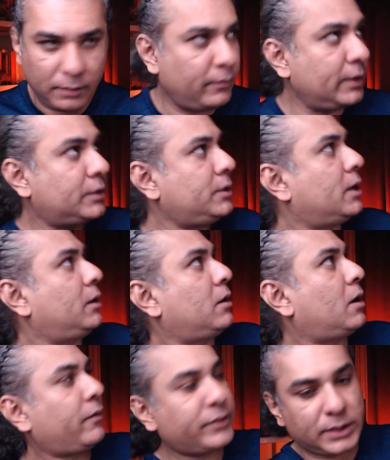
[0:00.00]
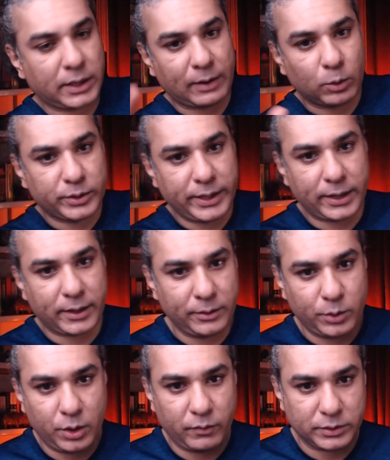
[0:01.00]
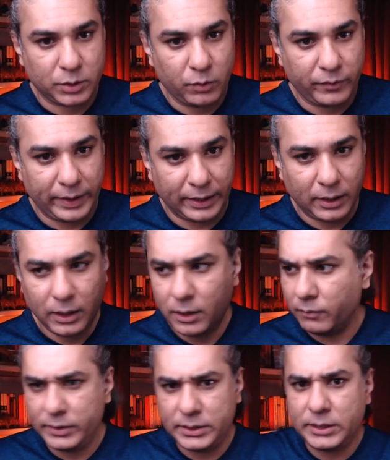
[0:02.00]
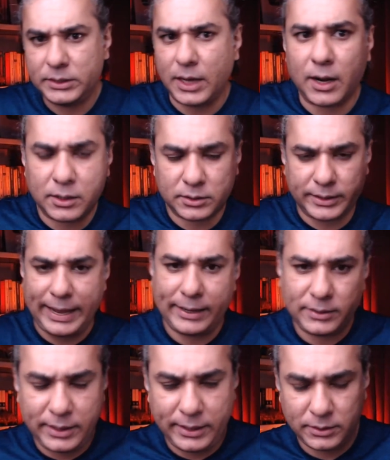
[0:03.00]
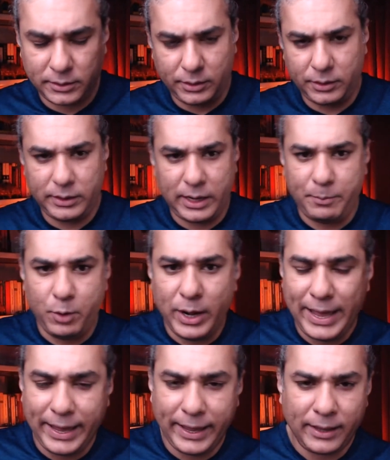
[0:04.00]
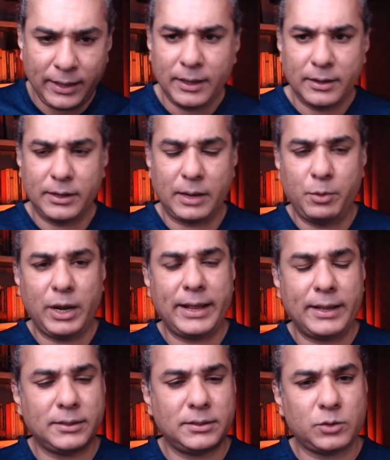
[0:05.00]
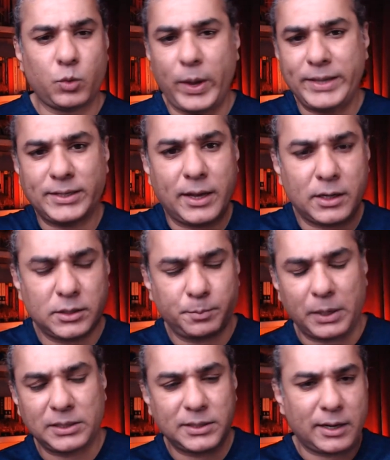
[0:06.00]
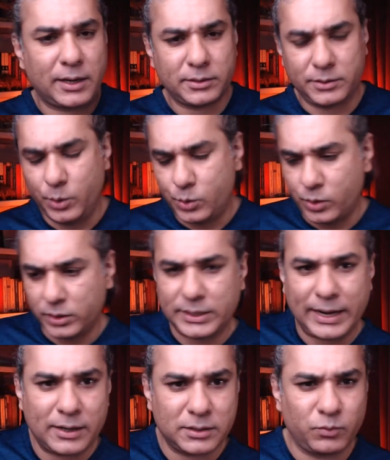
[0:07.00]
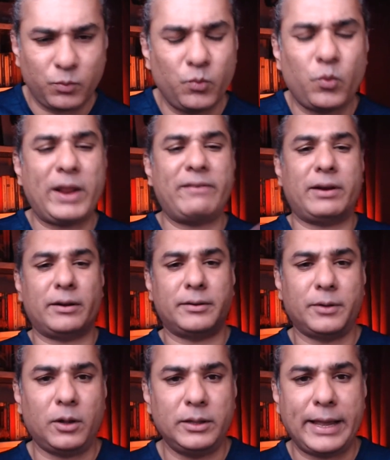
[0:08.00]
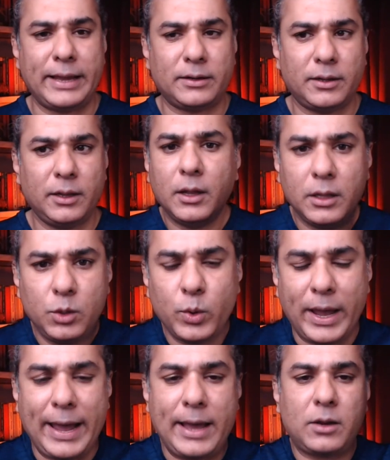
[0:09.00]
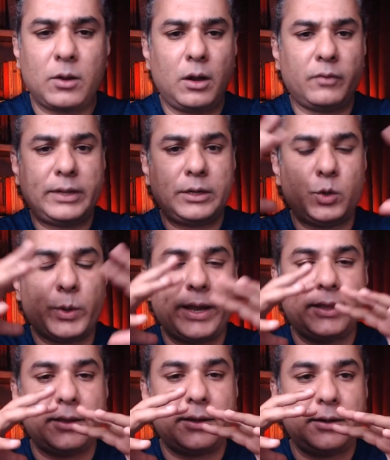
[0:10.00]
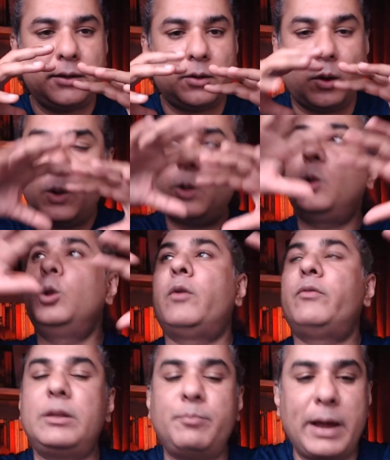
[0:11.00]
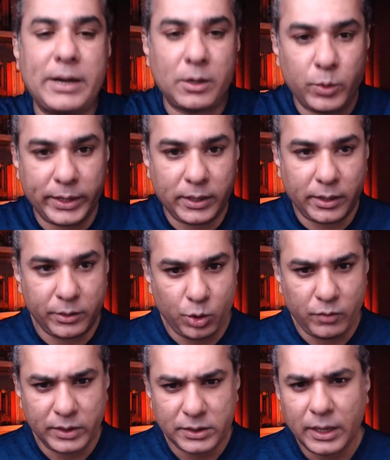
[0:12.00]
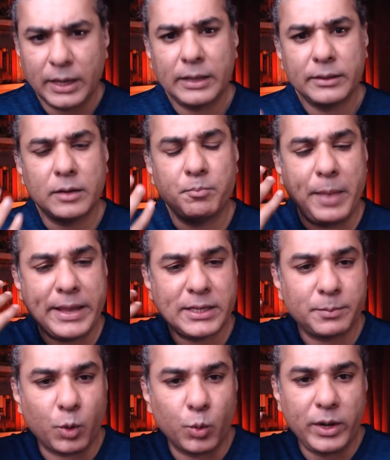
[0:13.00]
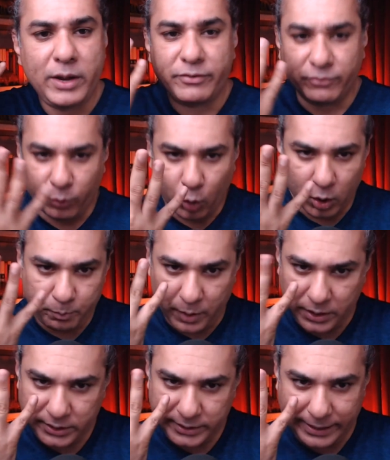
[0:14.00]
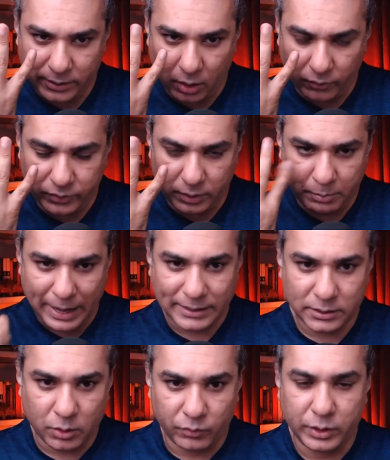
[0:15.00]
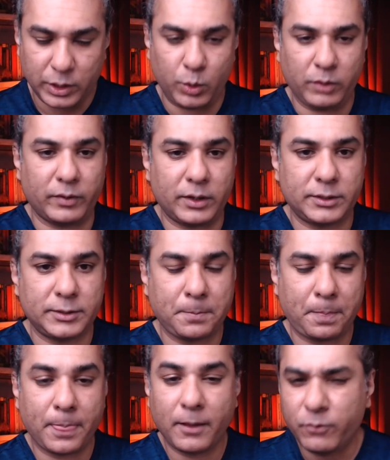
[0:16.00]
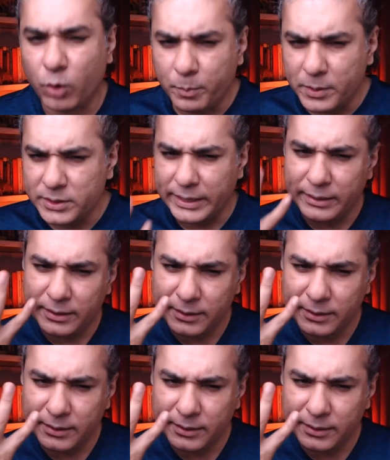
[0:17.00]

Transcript: we see a lot of stuff out there in the universe, don't we? We see stars, galaxies, nebulas, quasars, pulsars, neutron stars, whatever, all that. You add all of that together, all of that matter together in the universe, that makes up only 4% of the mass of the universe. 4%.